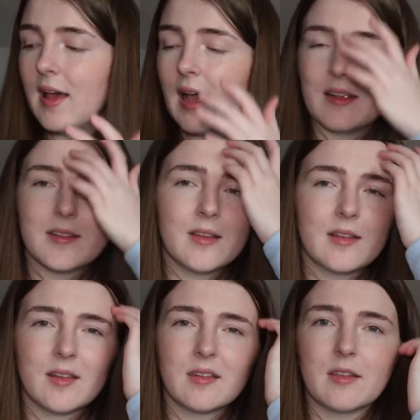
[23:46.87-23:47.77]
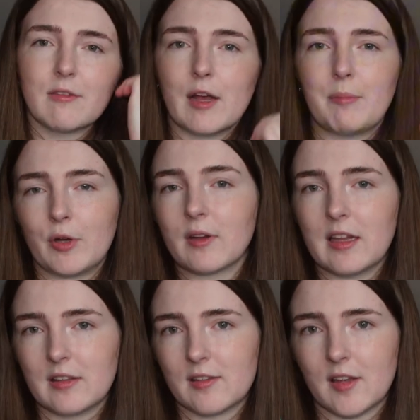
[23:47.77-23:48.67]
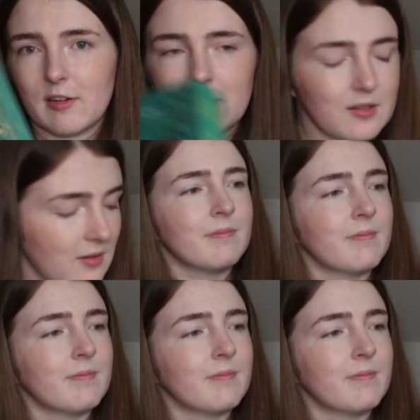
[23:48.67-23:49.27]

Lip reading: as this is the 3rd book in the series.